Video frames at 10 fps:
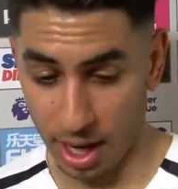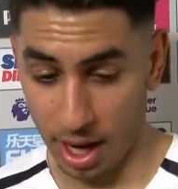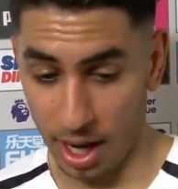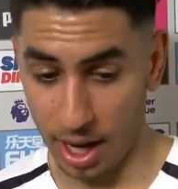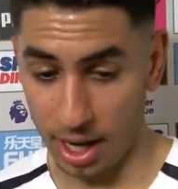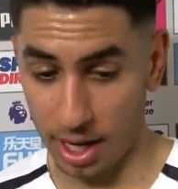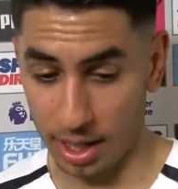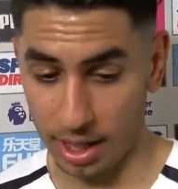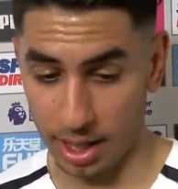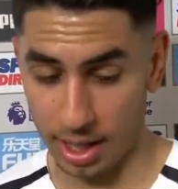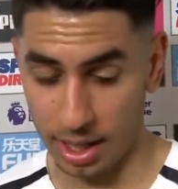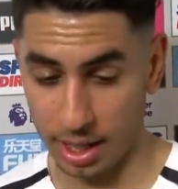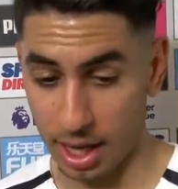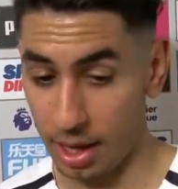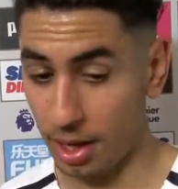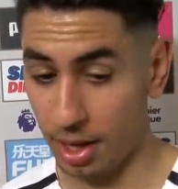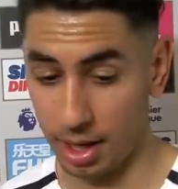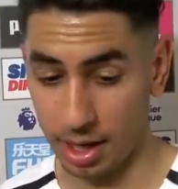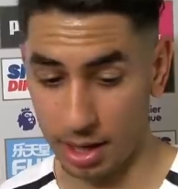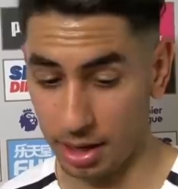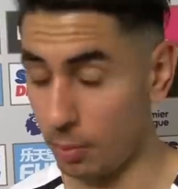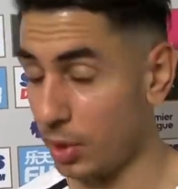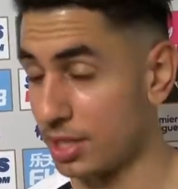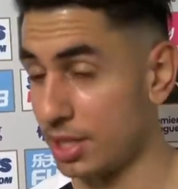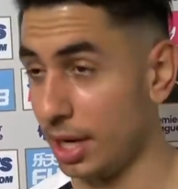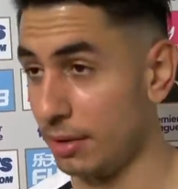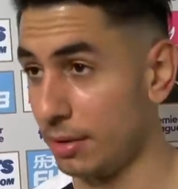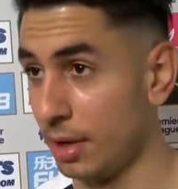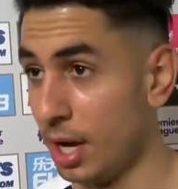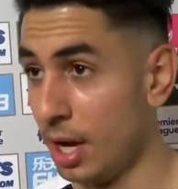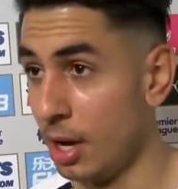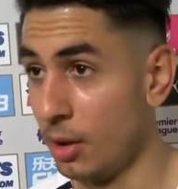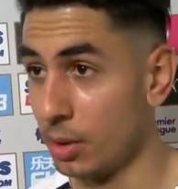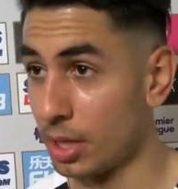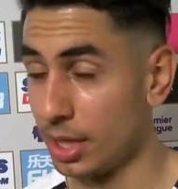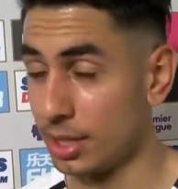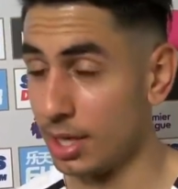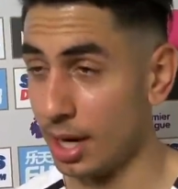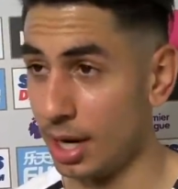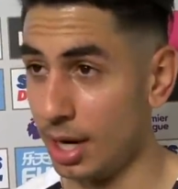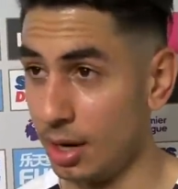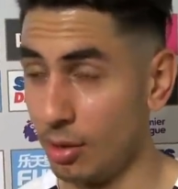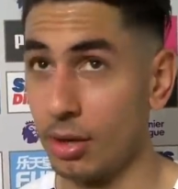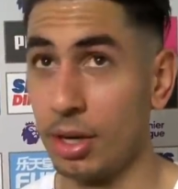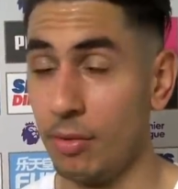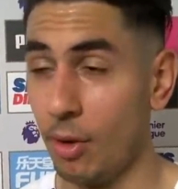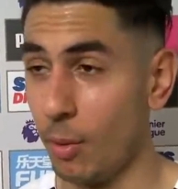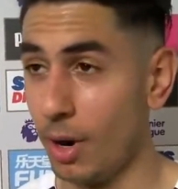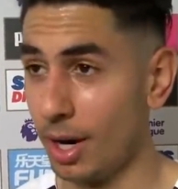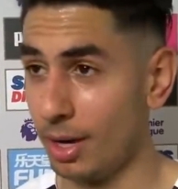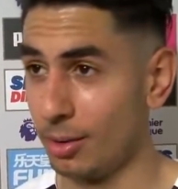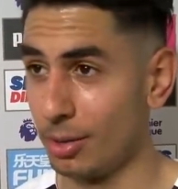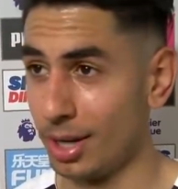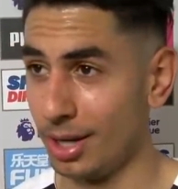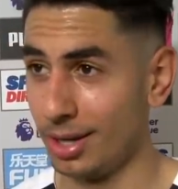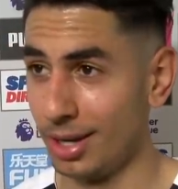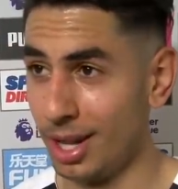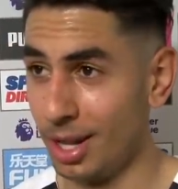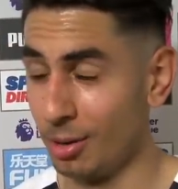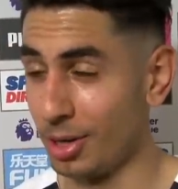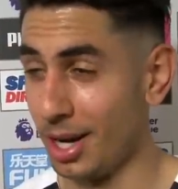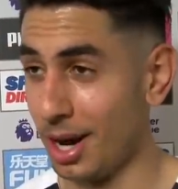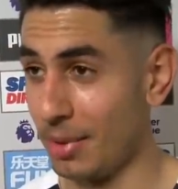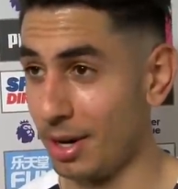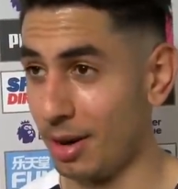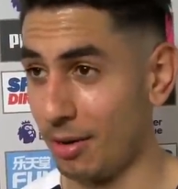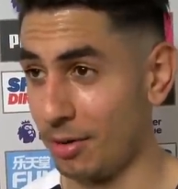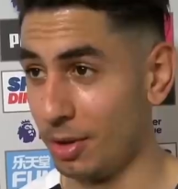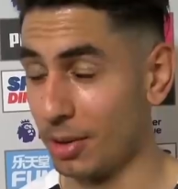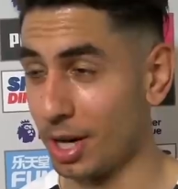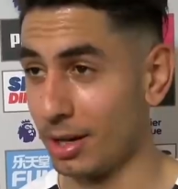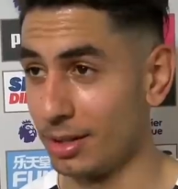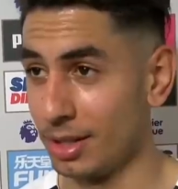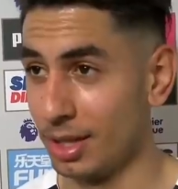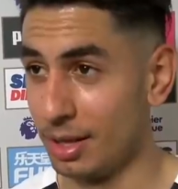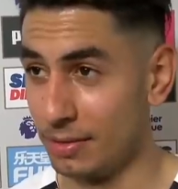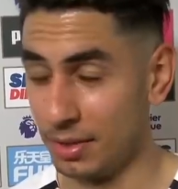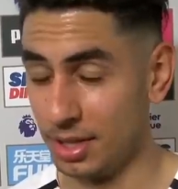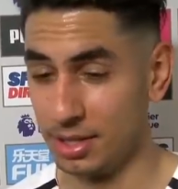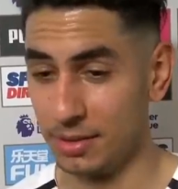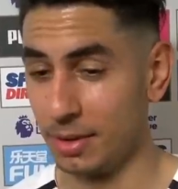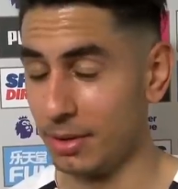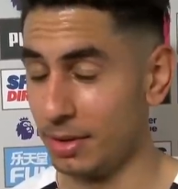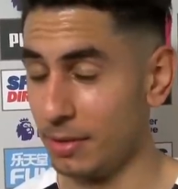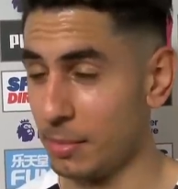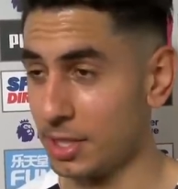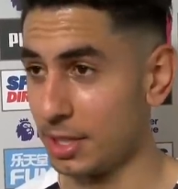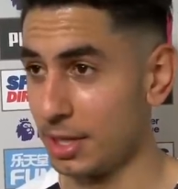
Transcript: And now that we are safe, we're going to start looking forward, looking up, and hopefully we can finish even better.